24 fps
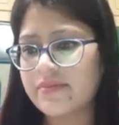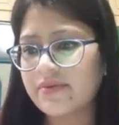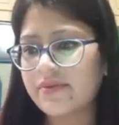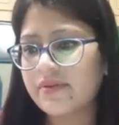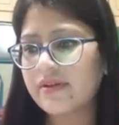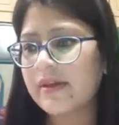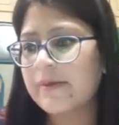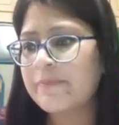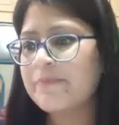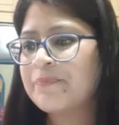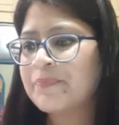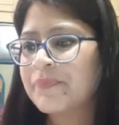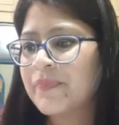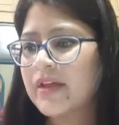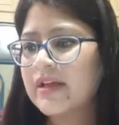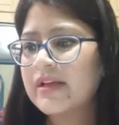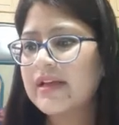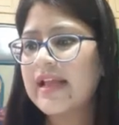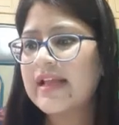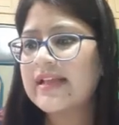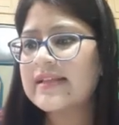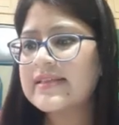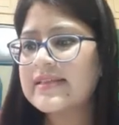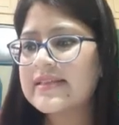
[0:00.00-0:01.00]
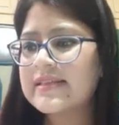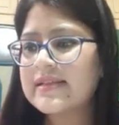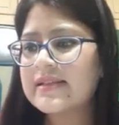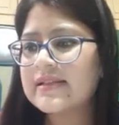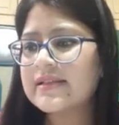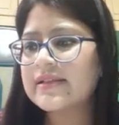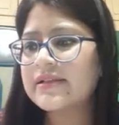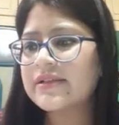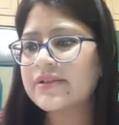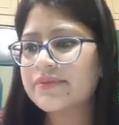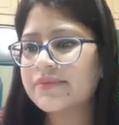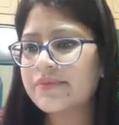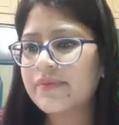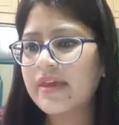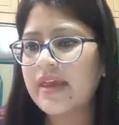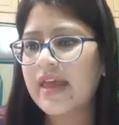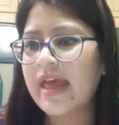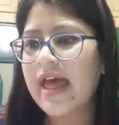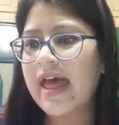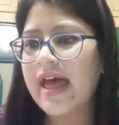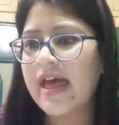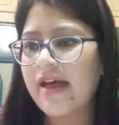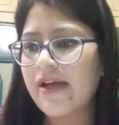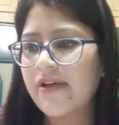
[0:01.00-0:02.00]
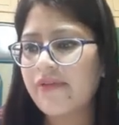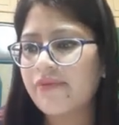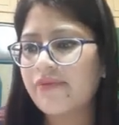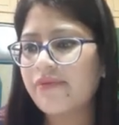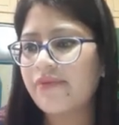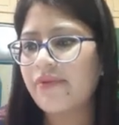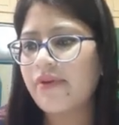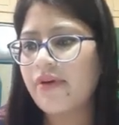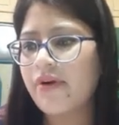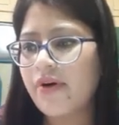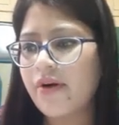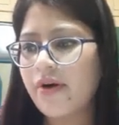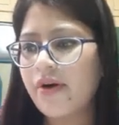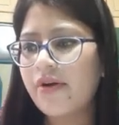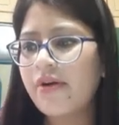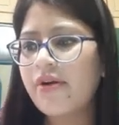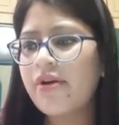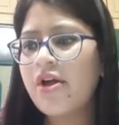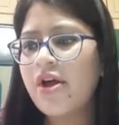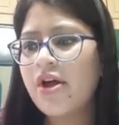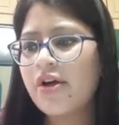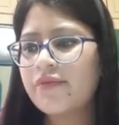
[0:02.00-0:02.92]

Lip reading: Okay, next we have your